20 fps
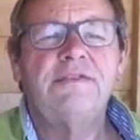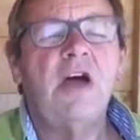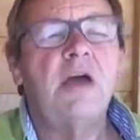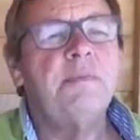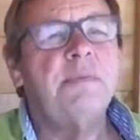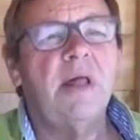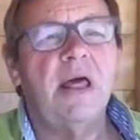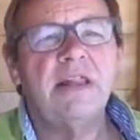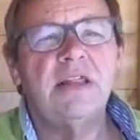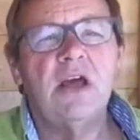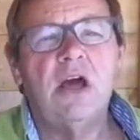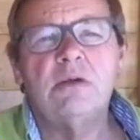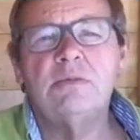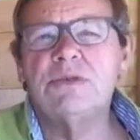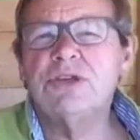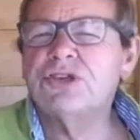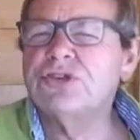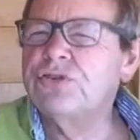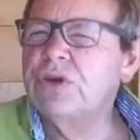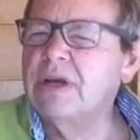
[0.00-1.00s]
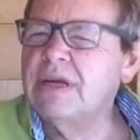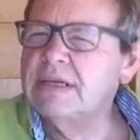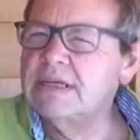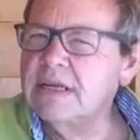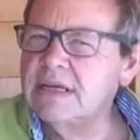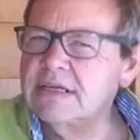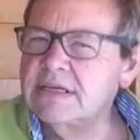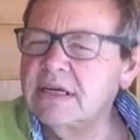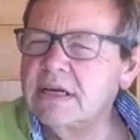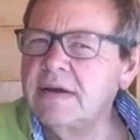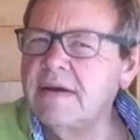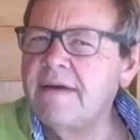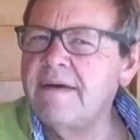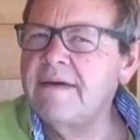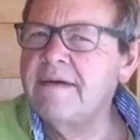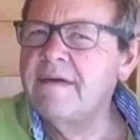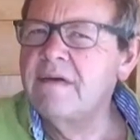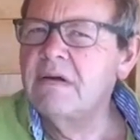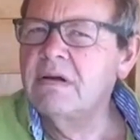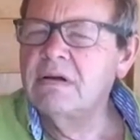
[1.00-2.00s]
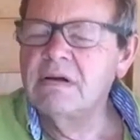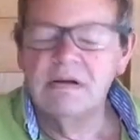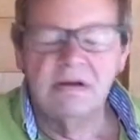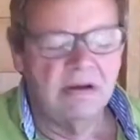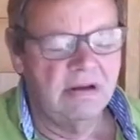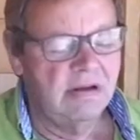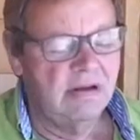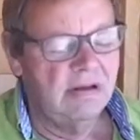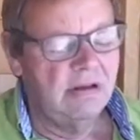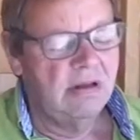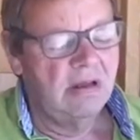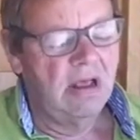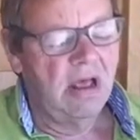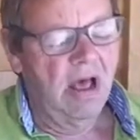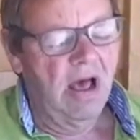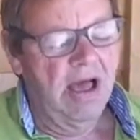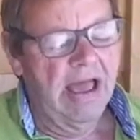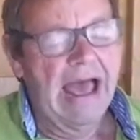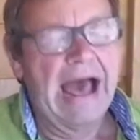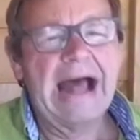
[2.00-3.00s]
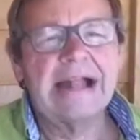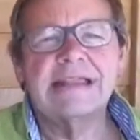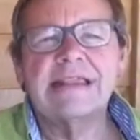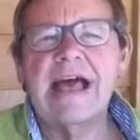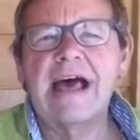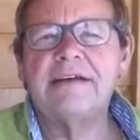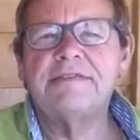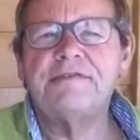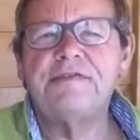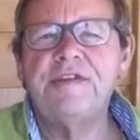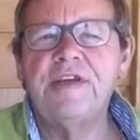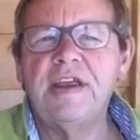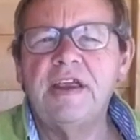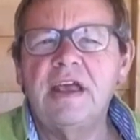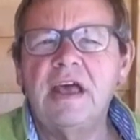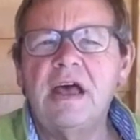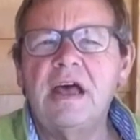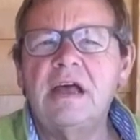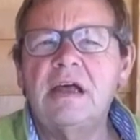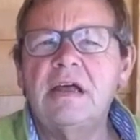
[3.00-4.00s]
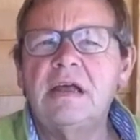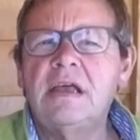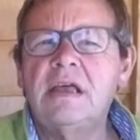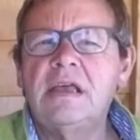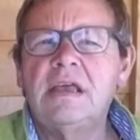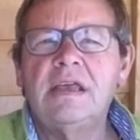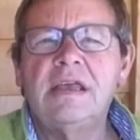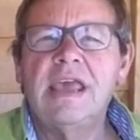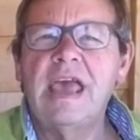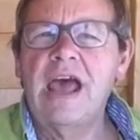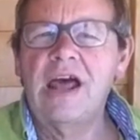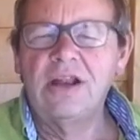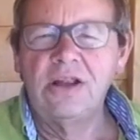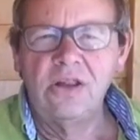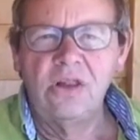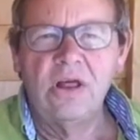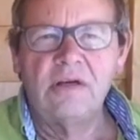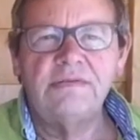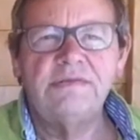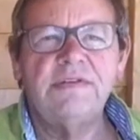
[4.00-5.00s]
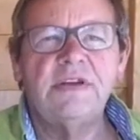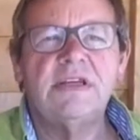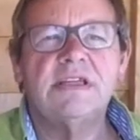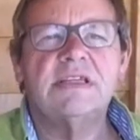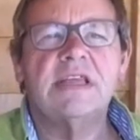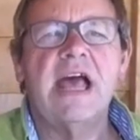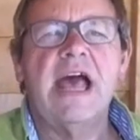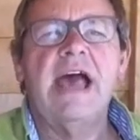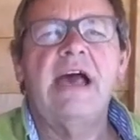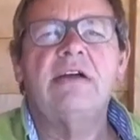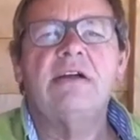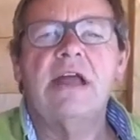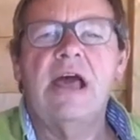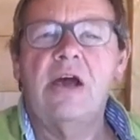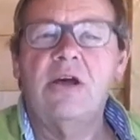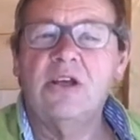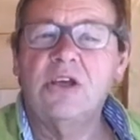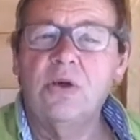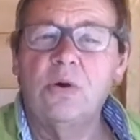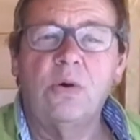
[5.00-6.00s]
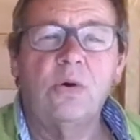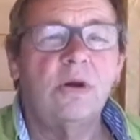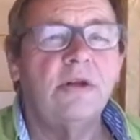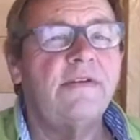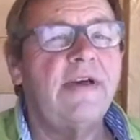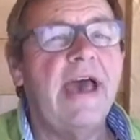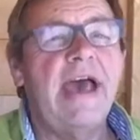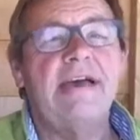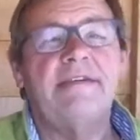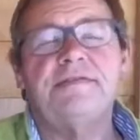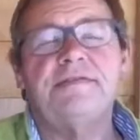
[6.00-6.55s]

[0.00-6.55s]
I play the open strings, listen, I add that finger, get a lovely sound out, chord of